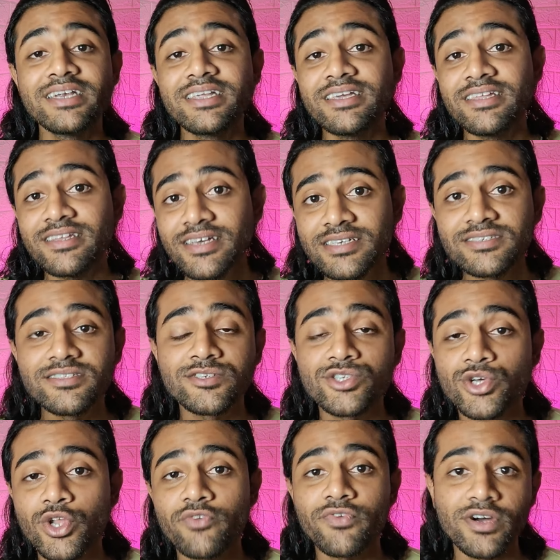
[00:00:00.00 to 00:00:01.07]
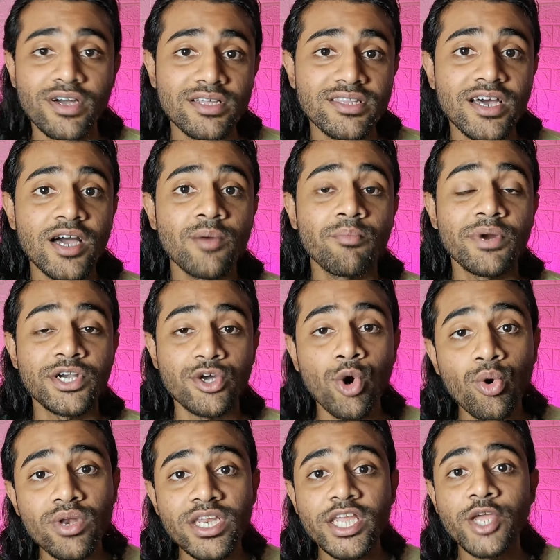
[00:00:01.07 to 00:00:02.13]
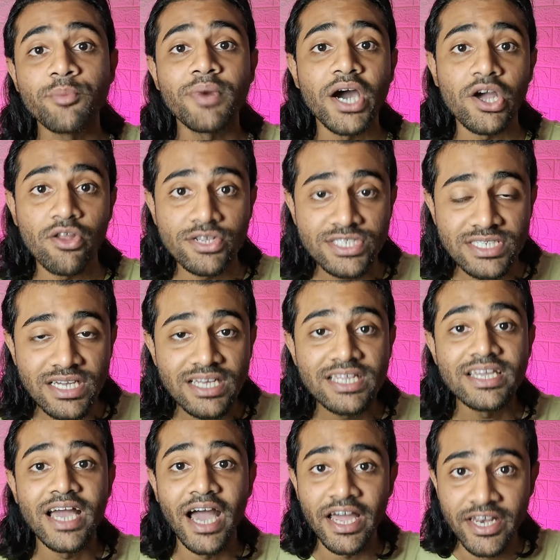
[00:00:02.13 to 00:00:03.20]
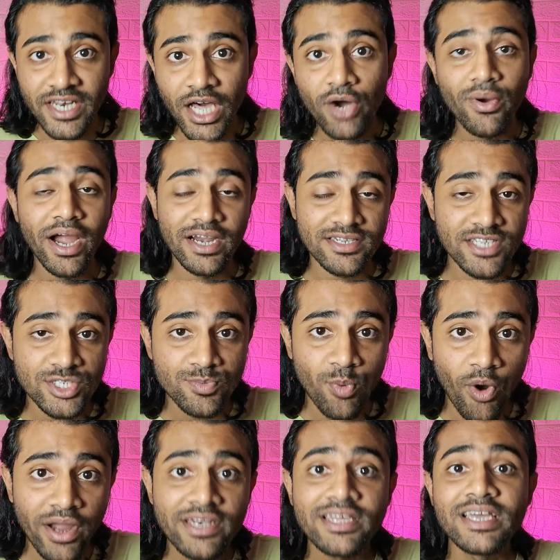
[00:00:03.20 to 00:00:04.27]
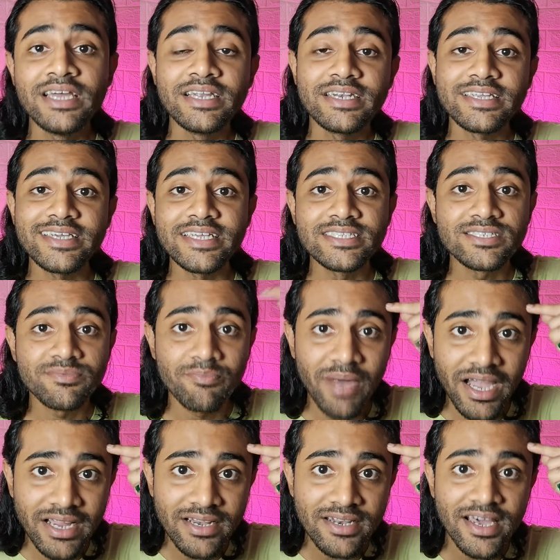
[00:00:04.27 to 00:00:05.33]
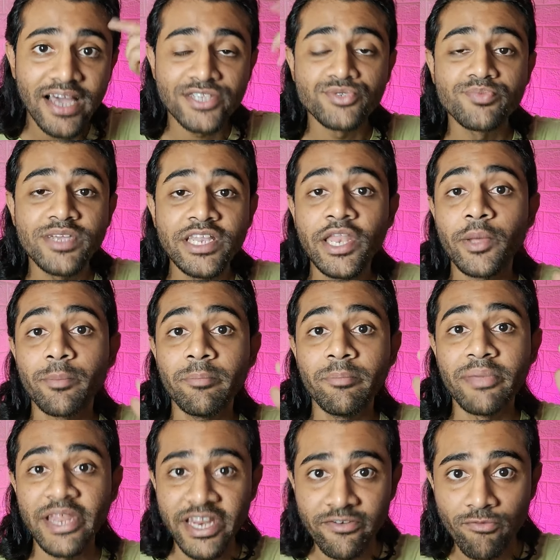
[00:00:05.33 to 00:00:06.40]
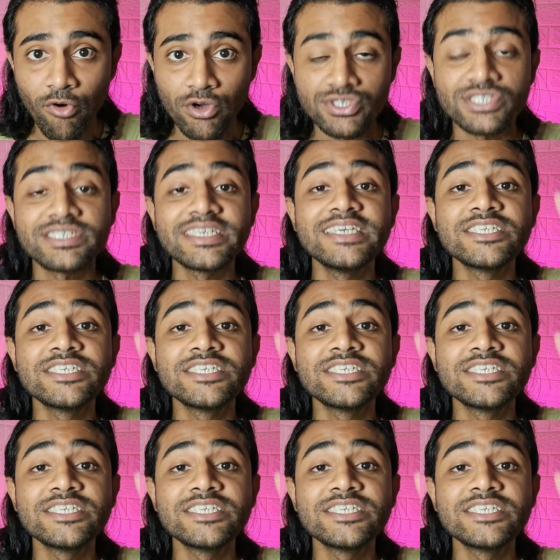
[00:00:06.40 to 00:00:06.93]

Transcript: Teen is the son of Agatha but only biologically and now at this point Teen's mind has been brainwashed.